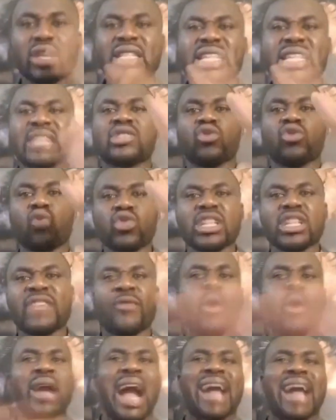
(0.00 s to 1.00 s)
we need
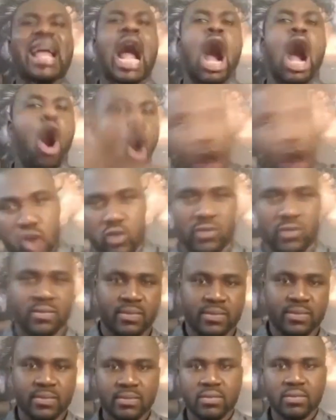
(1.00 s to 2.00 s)
for Ghanaian
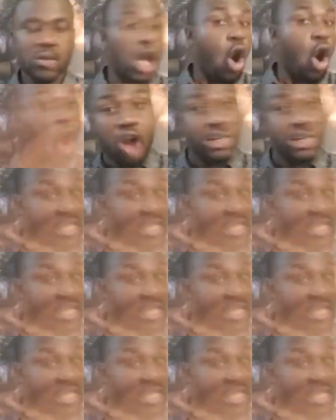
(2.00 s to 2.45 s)
all